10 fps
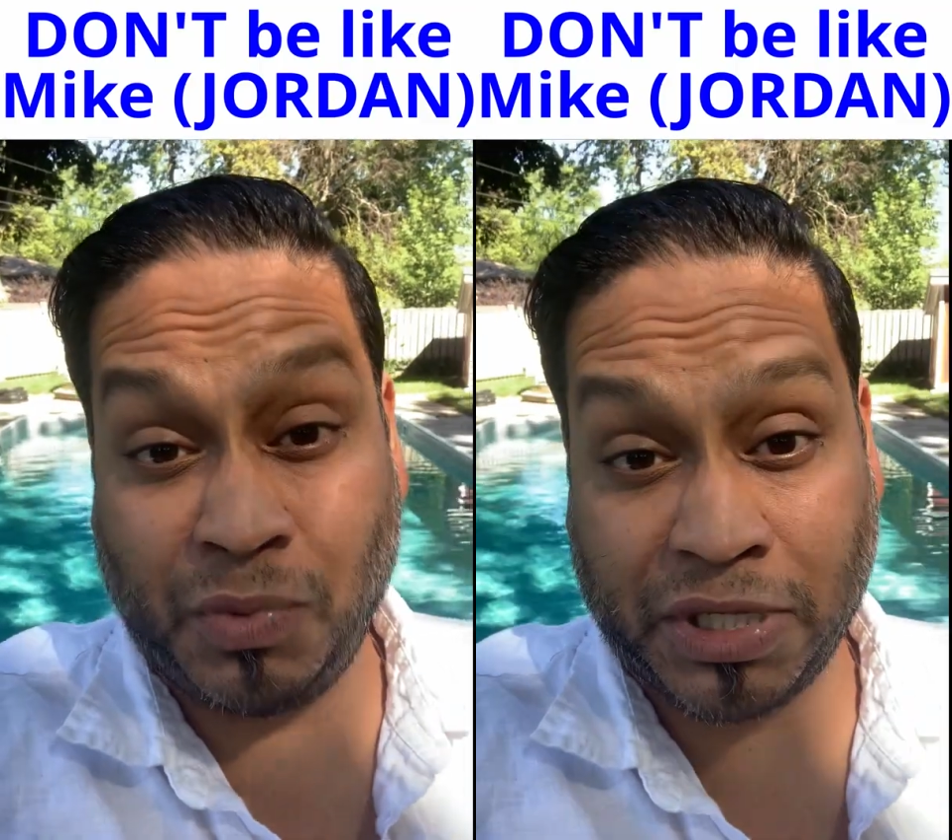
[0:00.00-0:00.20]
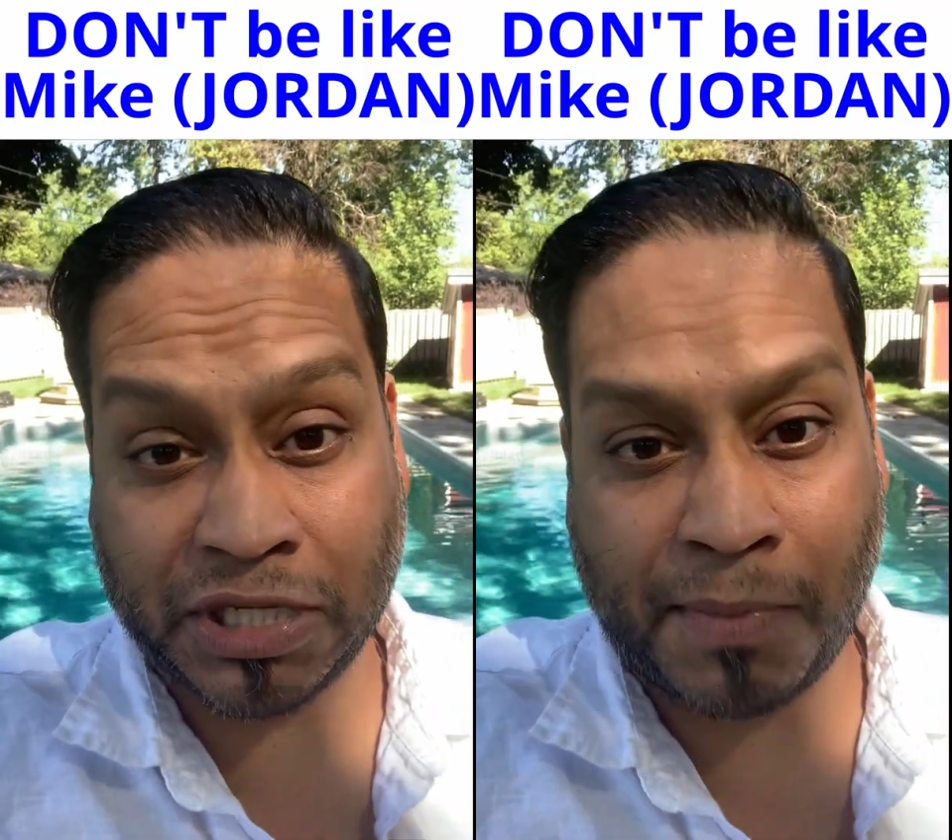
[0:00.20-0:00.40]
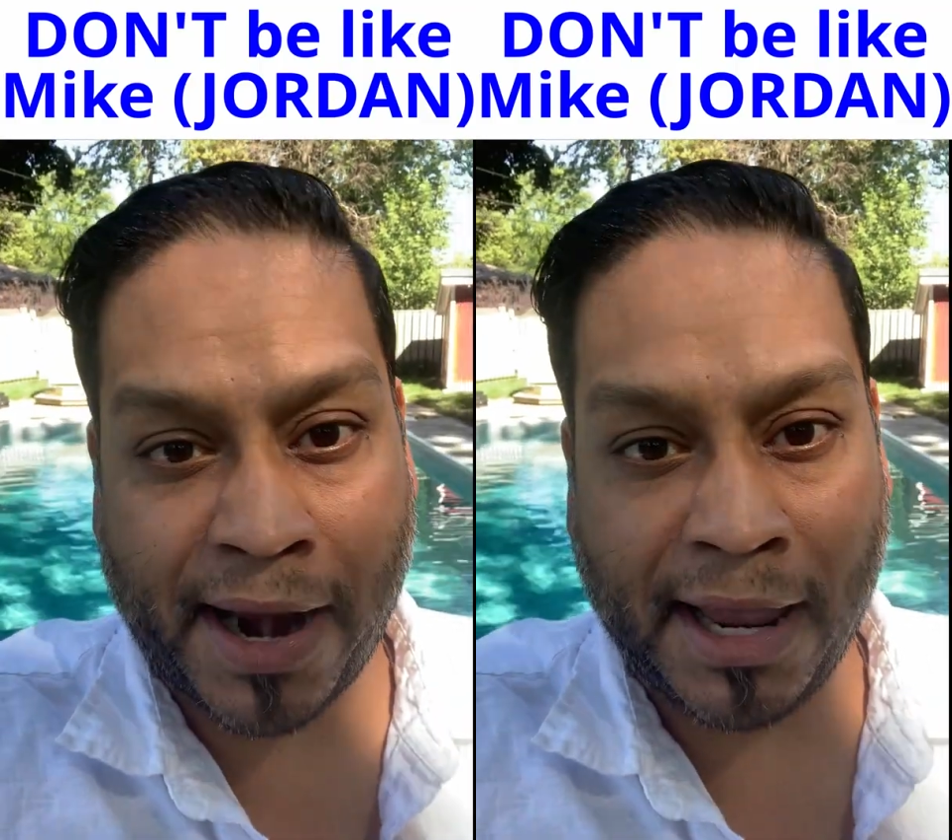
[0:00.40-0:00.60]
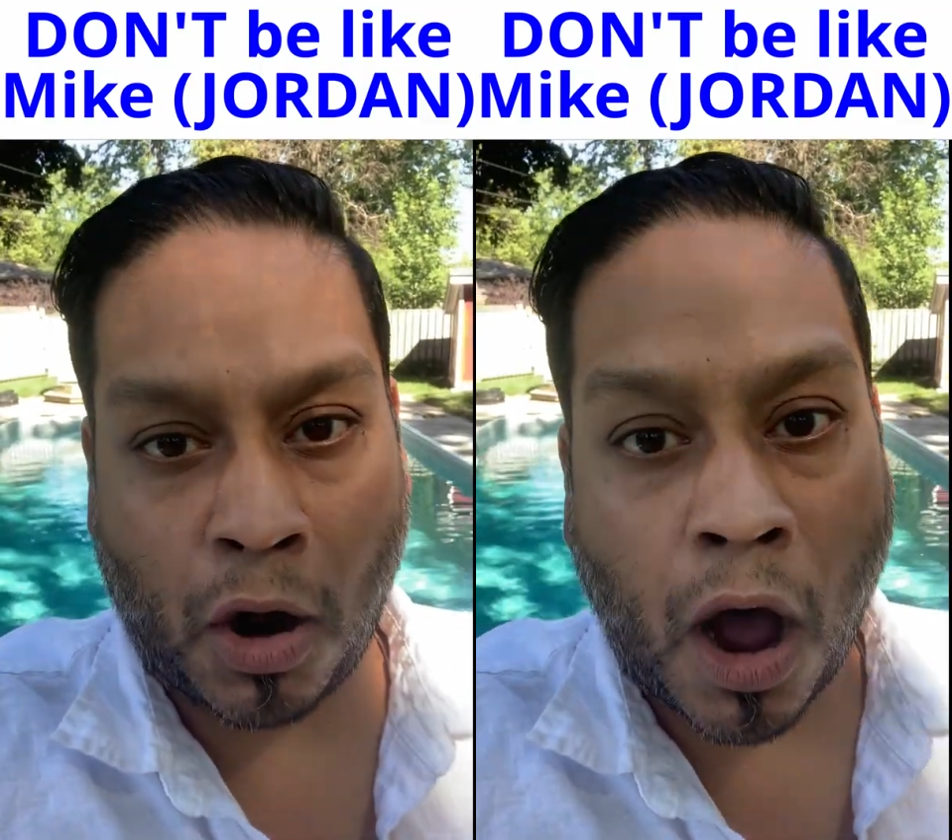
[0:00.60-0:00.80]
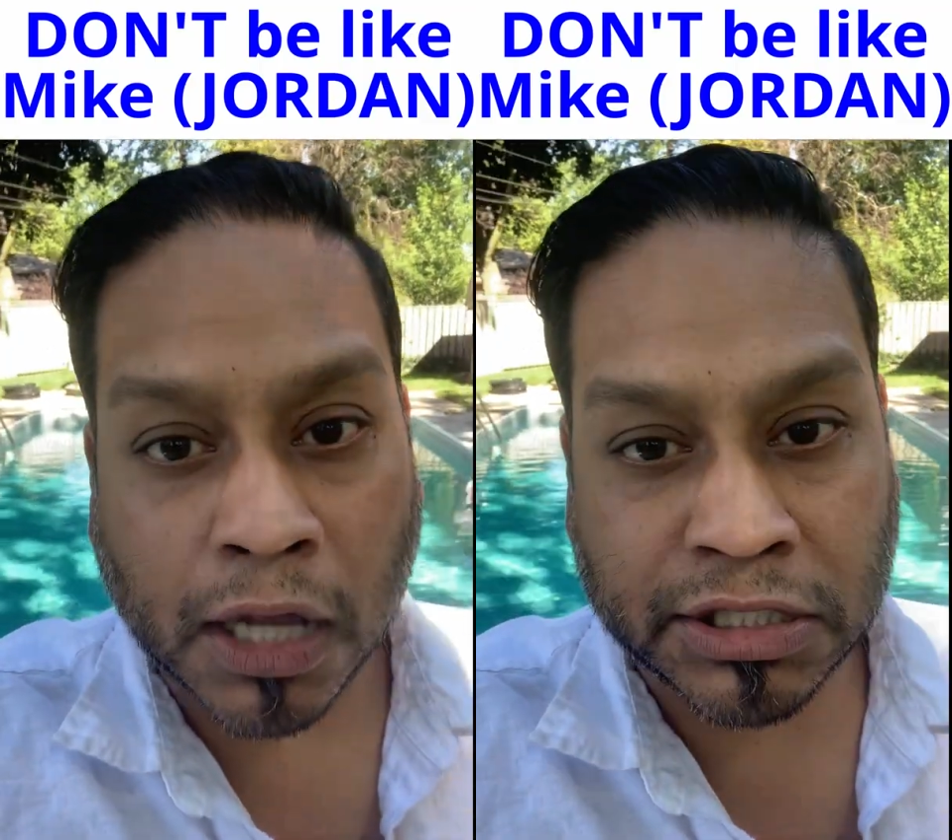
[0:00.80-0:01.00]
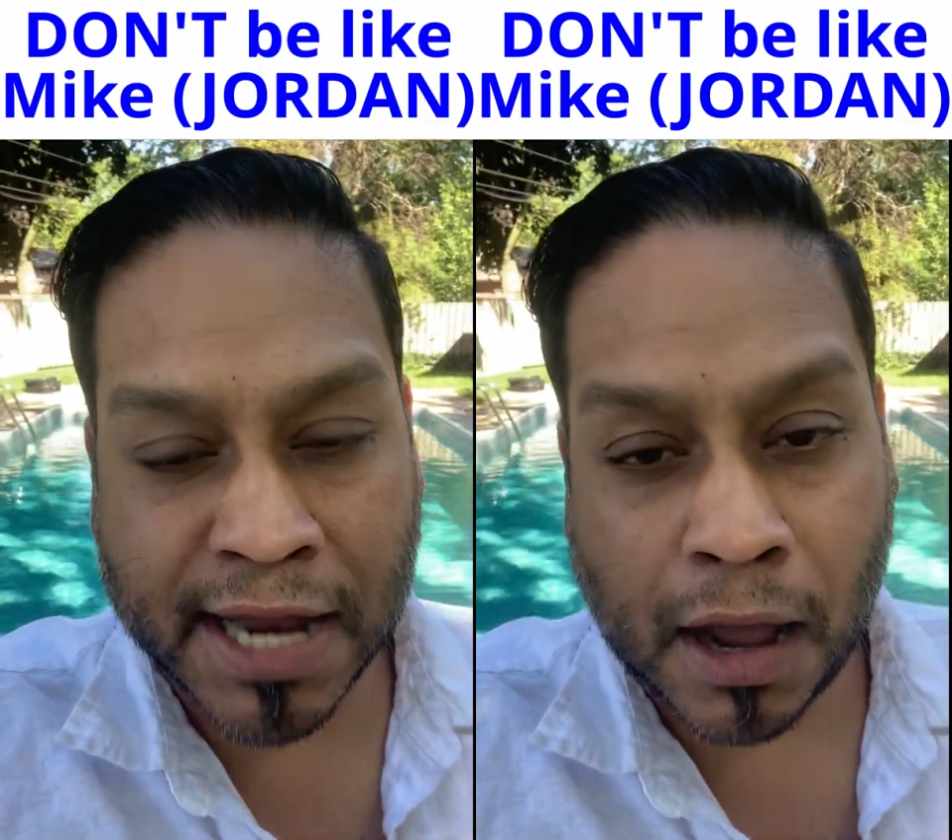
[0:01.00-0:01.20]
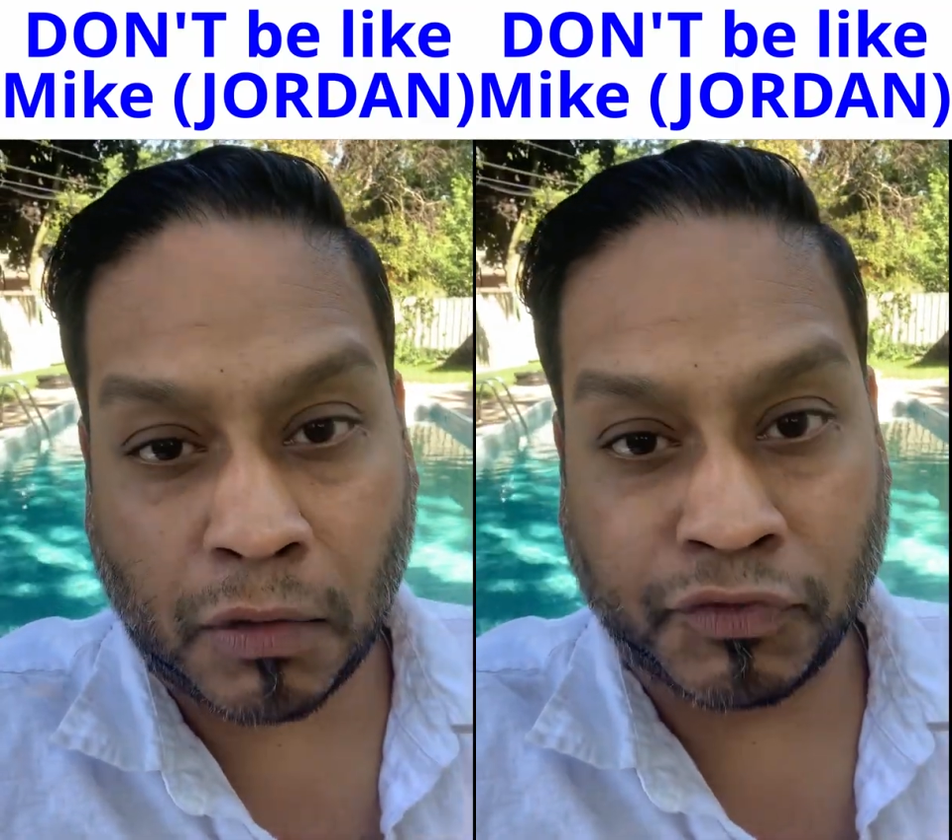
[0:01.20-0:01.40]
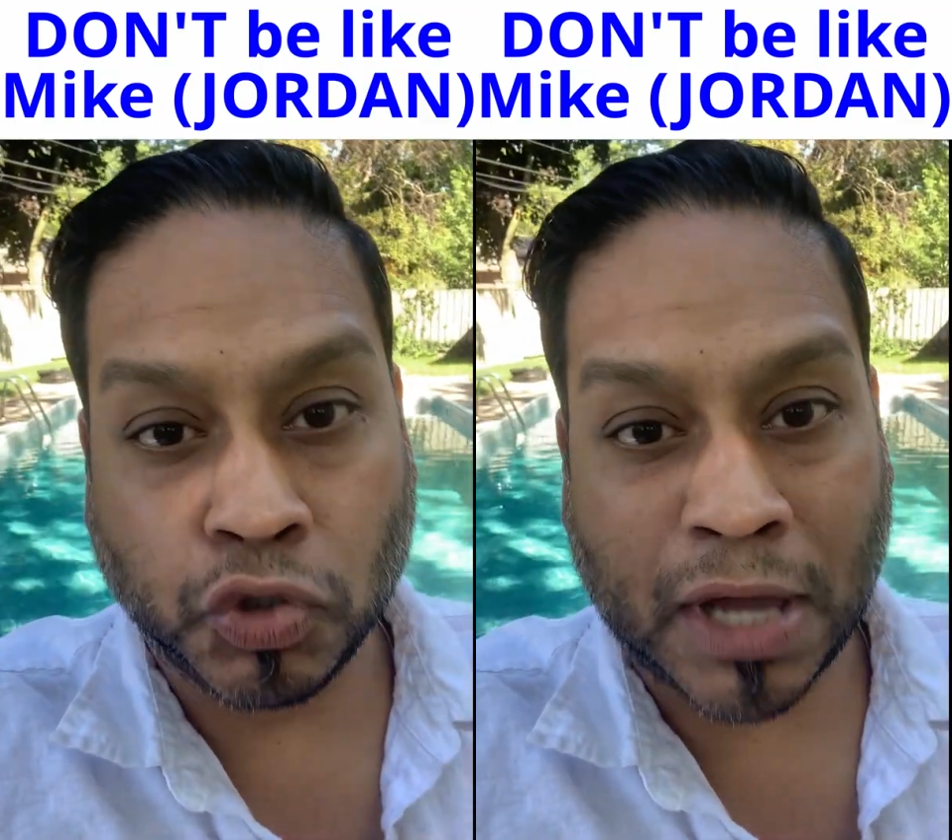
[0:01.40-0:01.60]
just about to hit August now
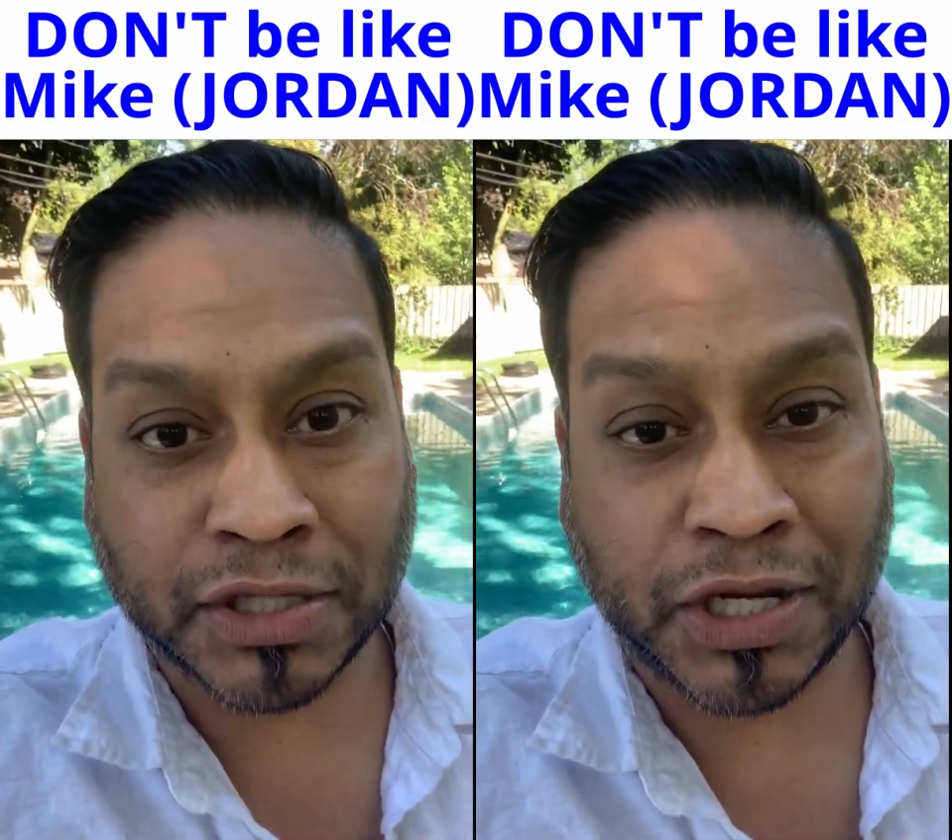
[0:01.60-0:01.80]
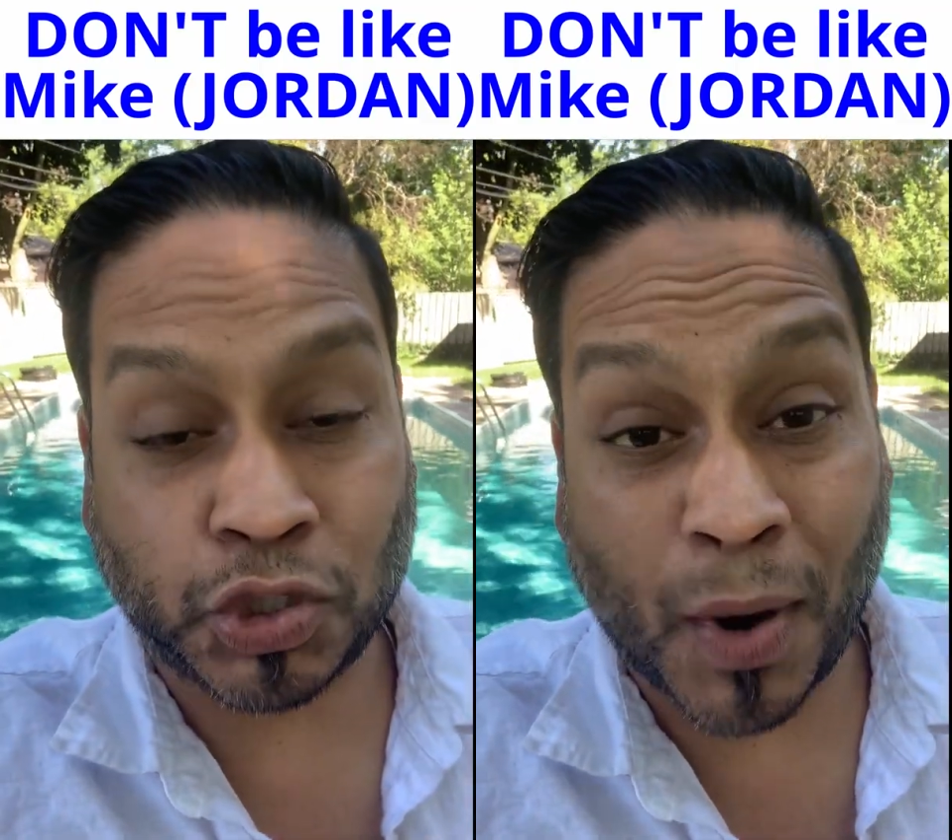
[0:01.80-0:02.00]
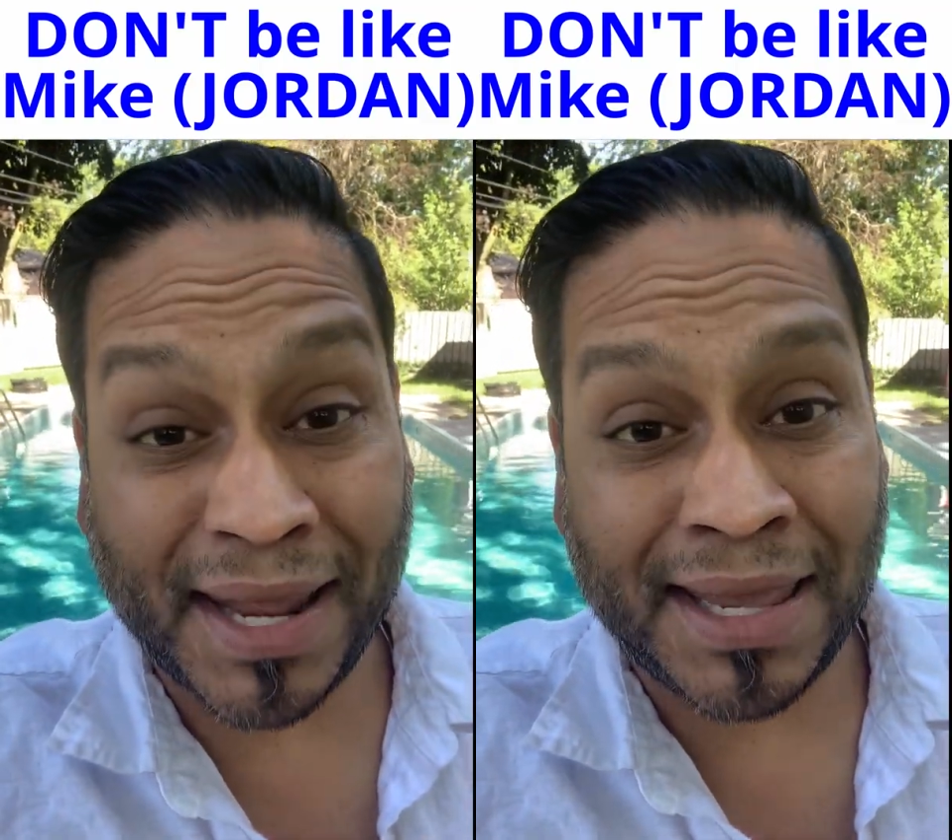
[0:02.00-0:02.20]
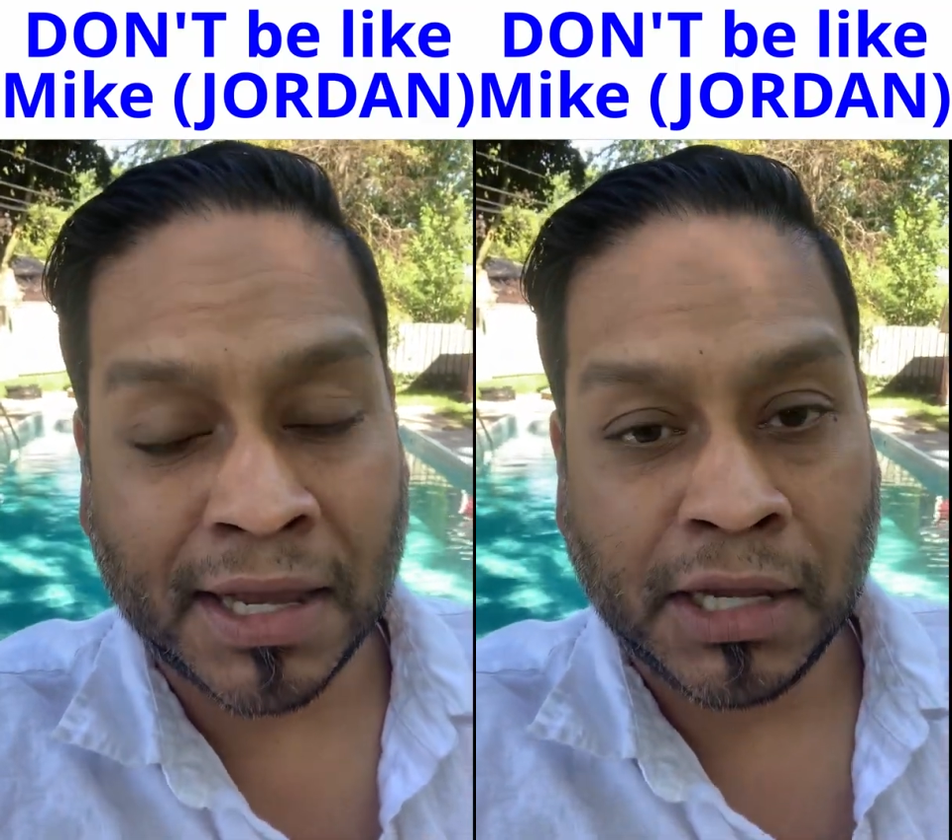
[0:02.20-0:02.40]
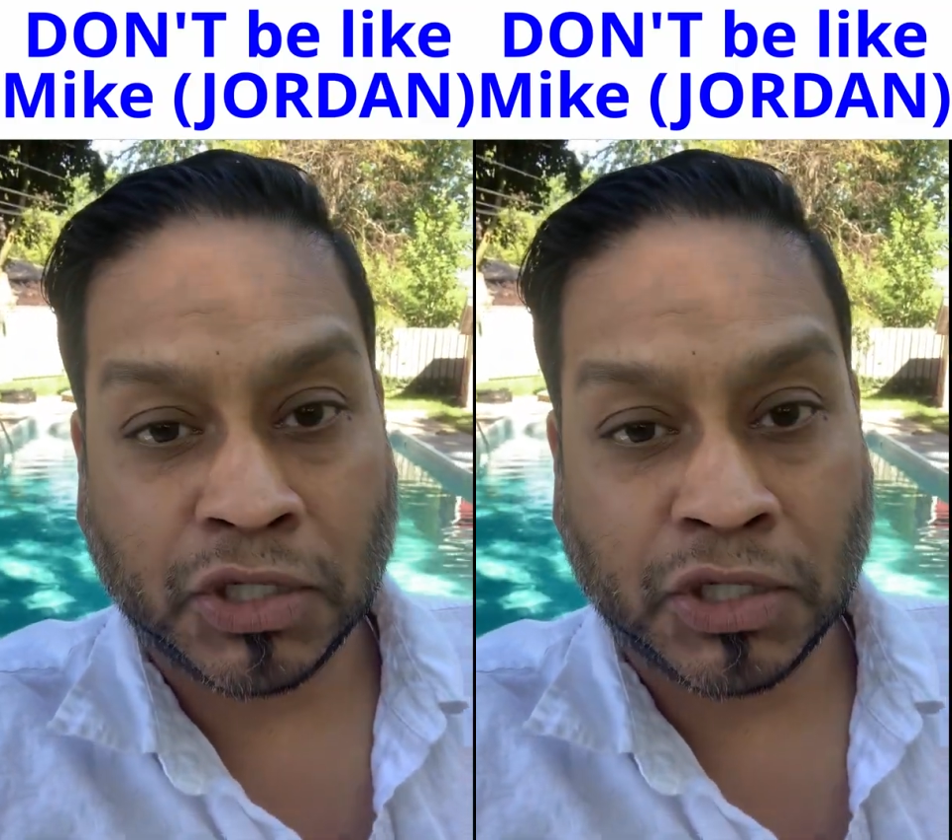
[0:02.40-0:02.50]
of 2020.